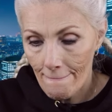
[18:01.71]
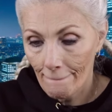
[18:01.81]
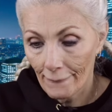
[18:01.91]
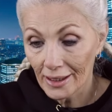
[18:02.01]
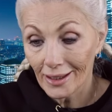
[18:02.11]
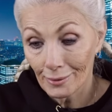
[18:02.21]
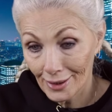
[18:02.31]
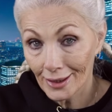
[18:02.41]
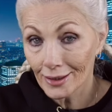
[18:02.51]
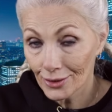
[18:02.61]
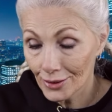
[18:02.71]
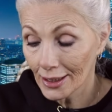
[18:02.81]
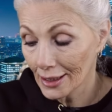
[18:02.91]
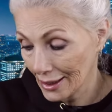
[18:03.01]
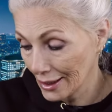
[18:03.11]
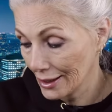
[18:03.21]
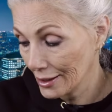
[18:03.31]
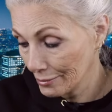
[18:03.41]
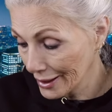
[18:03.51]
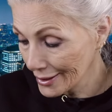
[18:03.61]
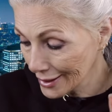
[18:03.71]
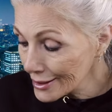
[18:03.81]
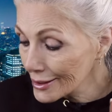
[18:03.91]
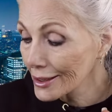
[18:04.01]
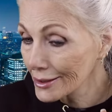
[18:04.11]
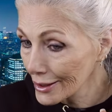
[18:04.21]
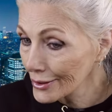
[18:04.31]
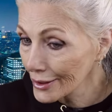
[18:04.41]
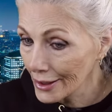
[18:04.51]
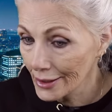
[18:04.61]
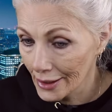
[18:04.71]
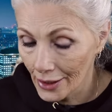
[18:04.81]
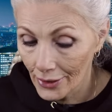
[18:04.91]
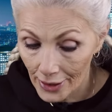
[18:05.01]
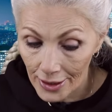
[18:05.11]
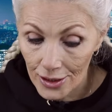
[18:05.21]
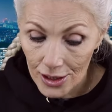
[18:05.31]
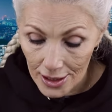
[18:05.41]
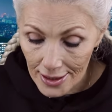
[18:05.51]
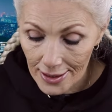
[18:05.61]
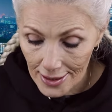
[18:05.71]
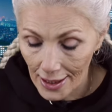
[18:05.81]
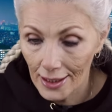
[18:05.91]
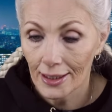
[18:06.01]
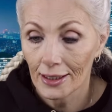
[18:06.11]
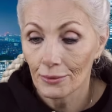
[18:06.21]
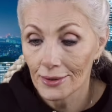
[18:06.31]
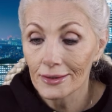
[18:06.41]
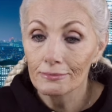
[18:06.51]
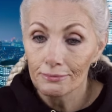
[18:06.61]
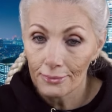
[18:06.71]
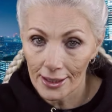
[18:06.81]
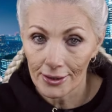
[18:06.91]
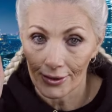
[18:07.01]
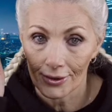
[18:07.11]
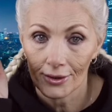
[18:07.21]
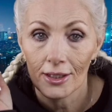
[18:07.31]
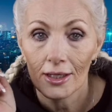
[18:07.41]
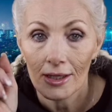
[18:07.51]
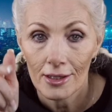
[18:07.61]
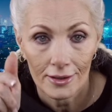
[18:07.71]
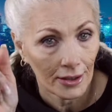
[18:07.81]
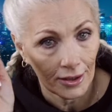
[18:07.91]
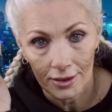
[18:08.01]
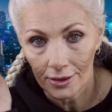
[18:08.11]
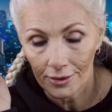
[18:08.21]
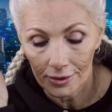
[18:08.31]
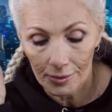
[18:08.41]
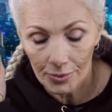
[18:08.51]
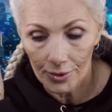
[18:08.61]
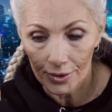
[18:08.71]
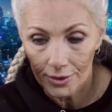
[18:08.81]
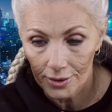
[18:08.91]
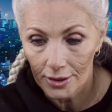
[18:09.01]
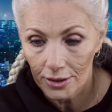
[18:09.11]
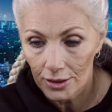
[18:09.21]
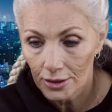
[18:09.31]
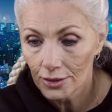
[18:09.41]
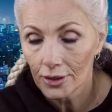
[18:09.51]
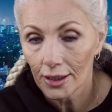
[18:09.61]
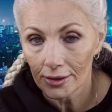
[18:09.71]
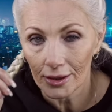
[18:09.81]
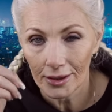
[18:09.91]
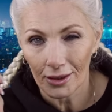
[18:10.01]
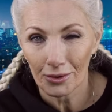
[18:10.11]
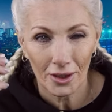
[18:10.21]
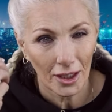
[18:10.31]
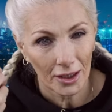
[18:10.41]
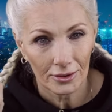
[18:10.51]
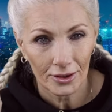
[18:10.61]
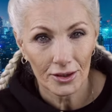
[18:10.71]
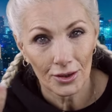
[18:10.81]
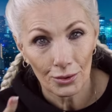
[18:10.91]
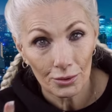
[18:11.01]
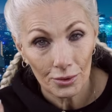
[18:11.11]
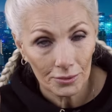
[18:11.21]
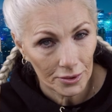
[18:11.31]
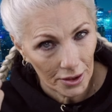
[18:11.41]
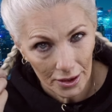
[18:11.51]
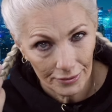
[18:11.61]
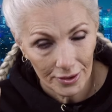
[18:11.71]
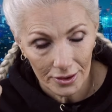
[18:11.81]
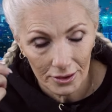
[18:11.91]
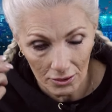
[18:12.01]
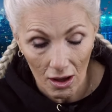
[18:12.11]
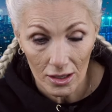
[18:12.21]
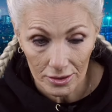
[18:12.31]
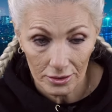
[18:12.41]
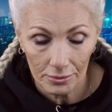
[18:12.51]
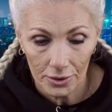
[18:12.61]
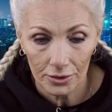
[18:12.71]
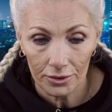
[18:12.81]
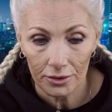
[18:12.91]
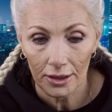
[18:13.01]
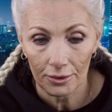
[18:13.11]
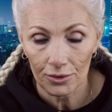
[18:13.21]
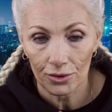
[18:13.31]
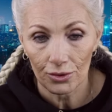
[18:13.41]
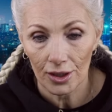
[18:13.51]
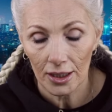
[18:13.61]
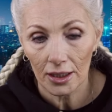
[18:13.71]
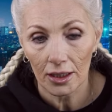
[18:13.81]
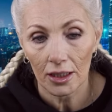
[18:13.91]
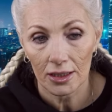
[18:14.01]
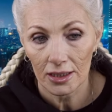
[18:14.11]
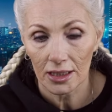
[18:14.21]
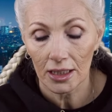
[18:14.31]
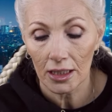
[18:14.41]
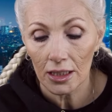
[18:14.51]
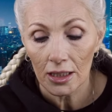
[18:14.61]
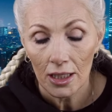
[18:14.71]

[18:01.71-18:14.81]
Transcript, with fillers: but I'm gonna try to get it because I saw Daryl Ann and she said it was better than any of the lip oils that she's tried that they were kind of the Dior one was kind of a gloss almost it was too thick and sticky